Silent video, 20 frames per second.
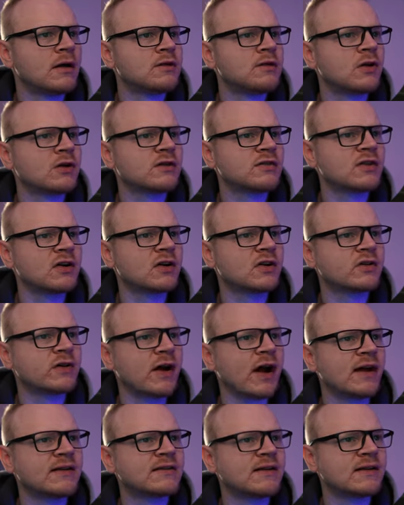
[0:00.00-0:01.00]
Notice the
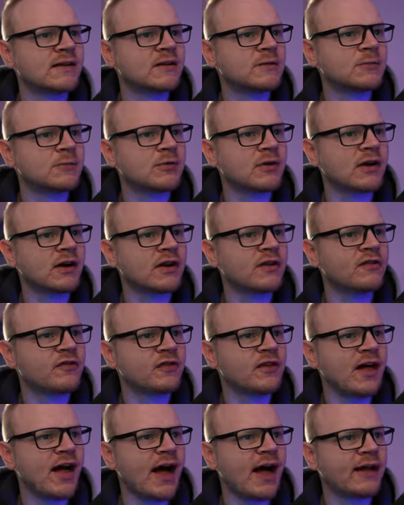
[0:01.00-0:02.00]
horizon is pretty
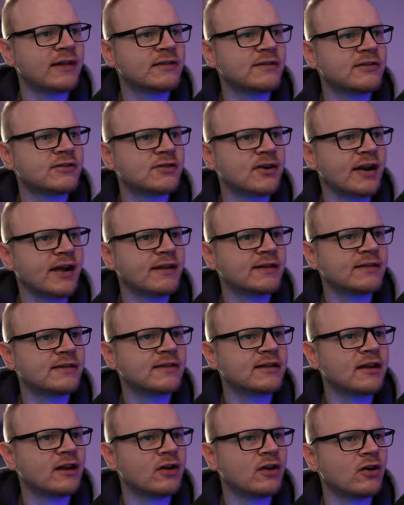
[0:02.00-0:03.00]
flat and straight
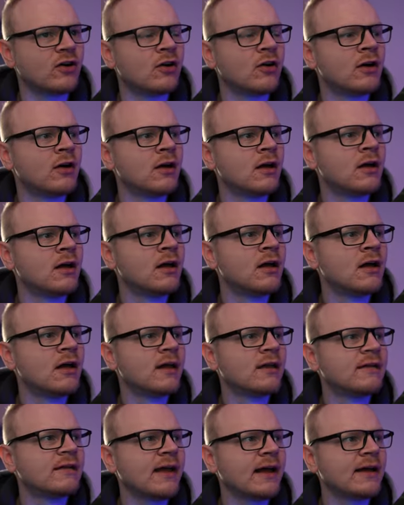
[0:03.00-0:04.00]
still.
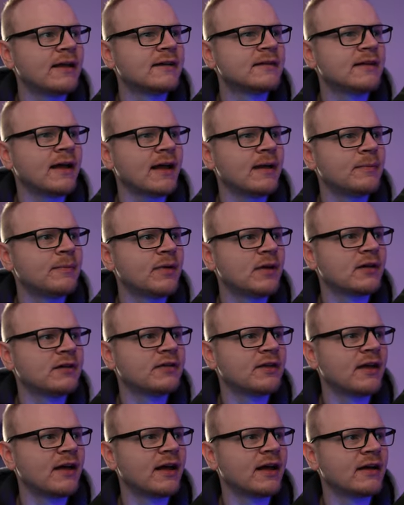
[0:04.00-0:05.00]
That is a big
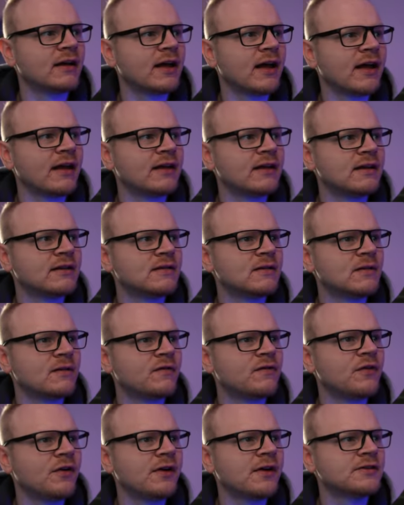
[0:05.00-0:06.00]
thing.
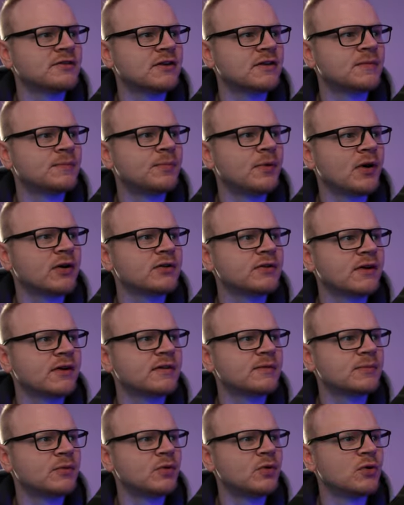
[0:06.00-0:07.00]
Footage is buttery
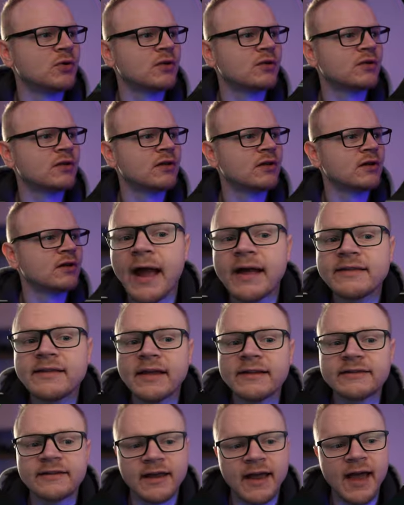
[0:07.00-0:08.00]
smooth. And
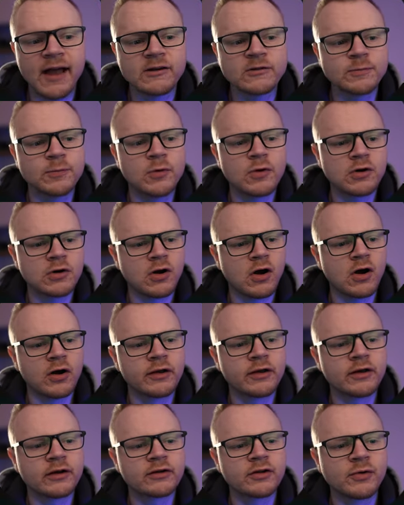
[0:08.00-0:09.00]
then to export, all
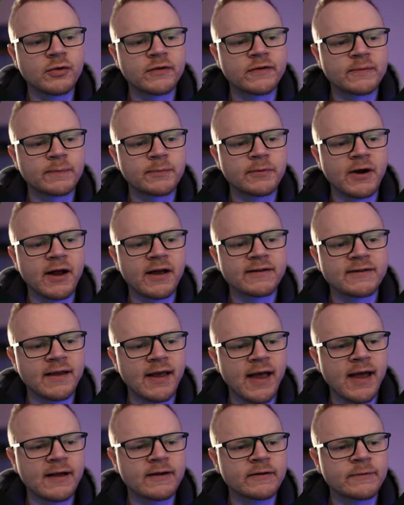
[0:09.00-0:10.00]
you're gonna do is press
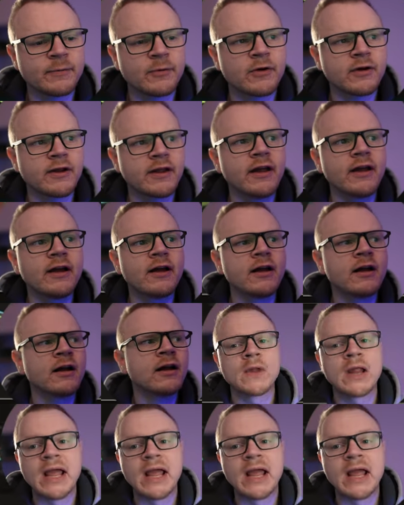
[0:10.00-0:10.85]
export here.